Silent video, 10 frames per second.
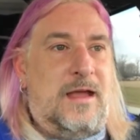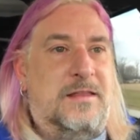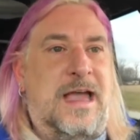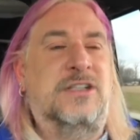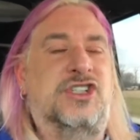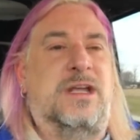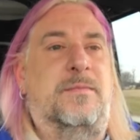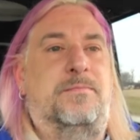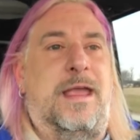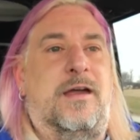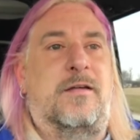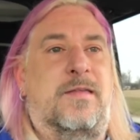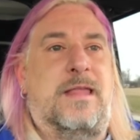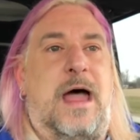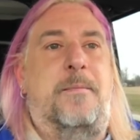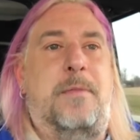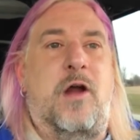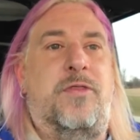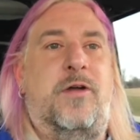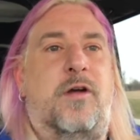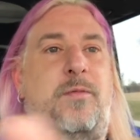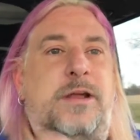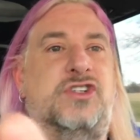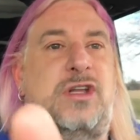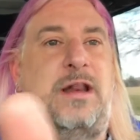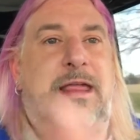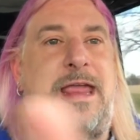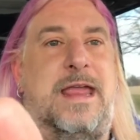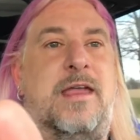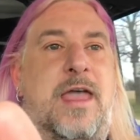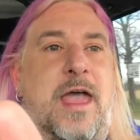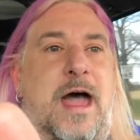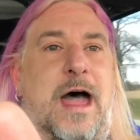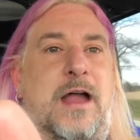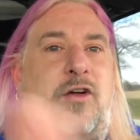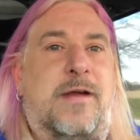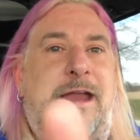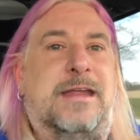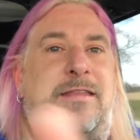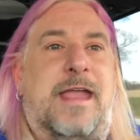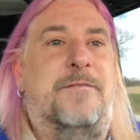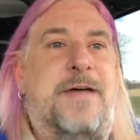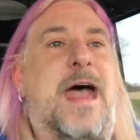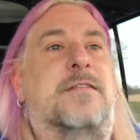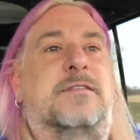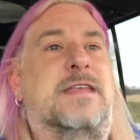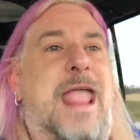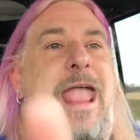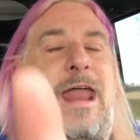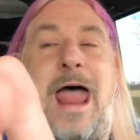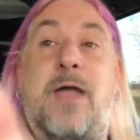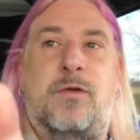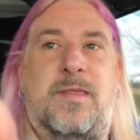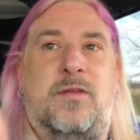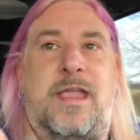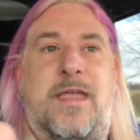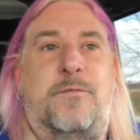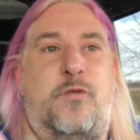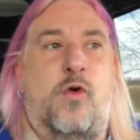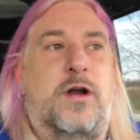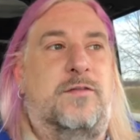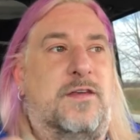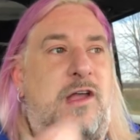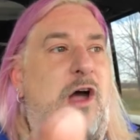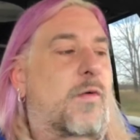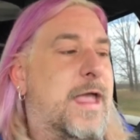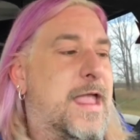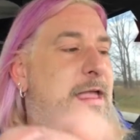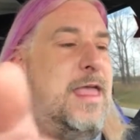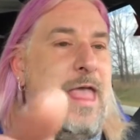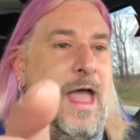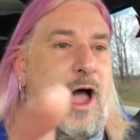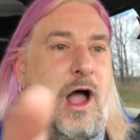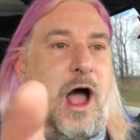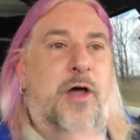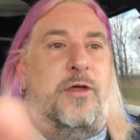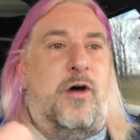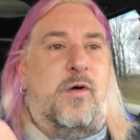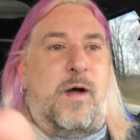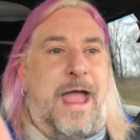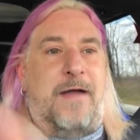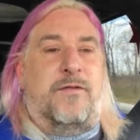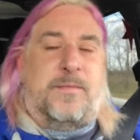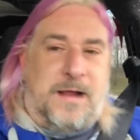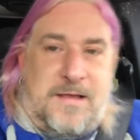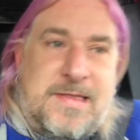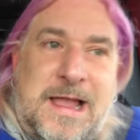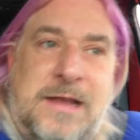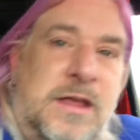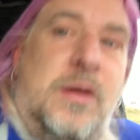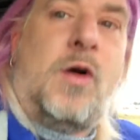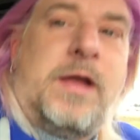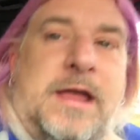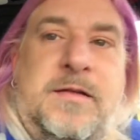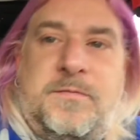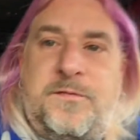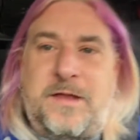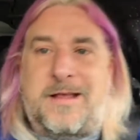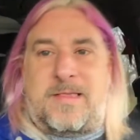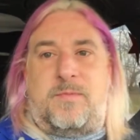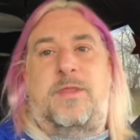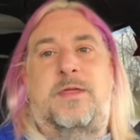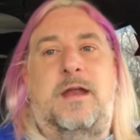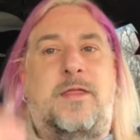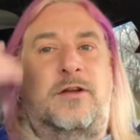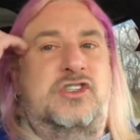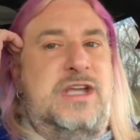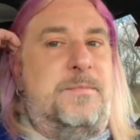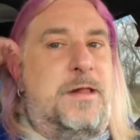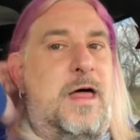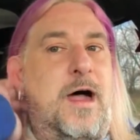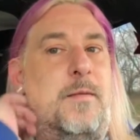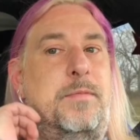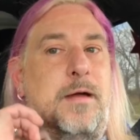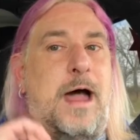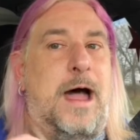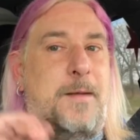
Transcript: tension because Martha originally created the event, and I was looking forward to going, although everybody said, you know, it conflicts with another Jeep club.